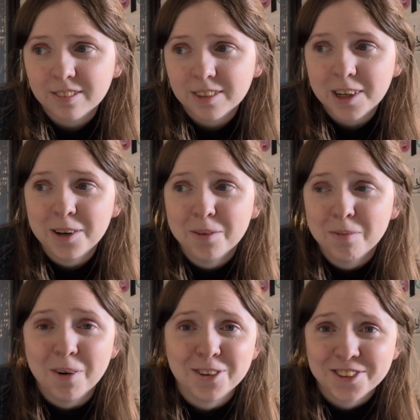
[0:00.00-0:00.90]

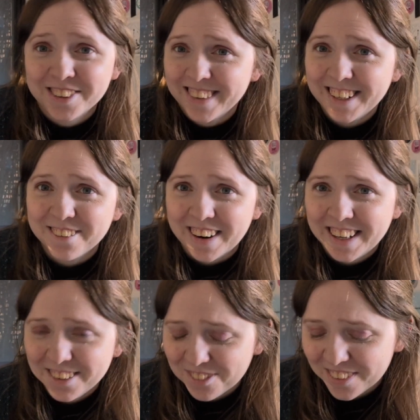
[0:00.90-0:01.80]
emotionally
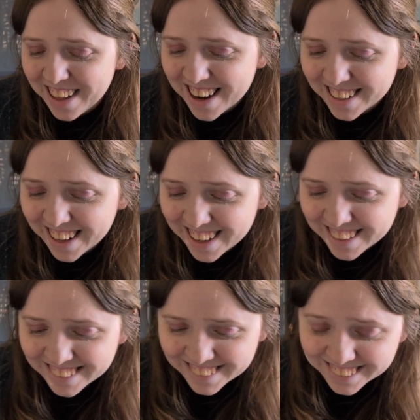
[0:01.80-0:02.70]
ready for that
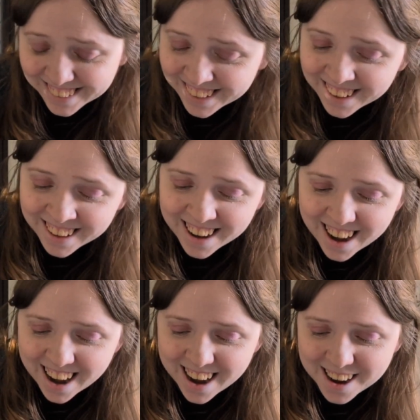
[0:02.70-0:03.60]
yet.
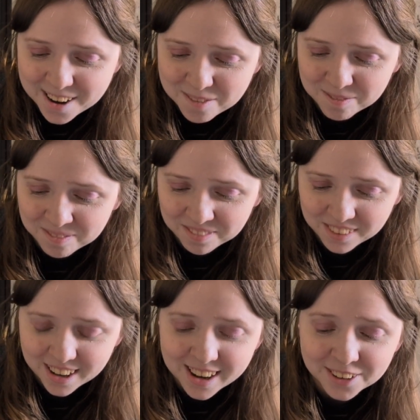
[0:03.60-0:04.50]

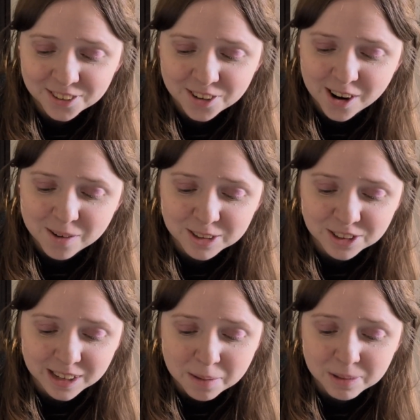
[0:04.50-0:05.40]
I don't know, I watched
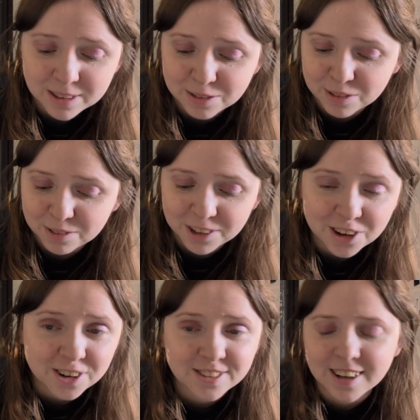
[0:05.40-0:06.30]
a couple of different
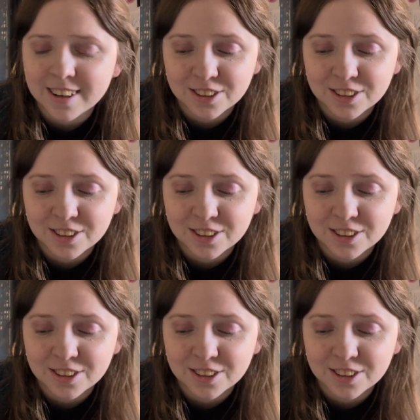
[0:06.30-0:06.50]
videos and I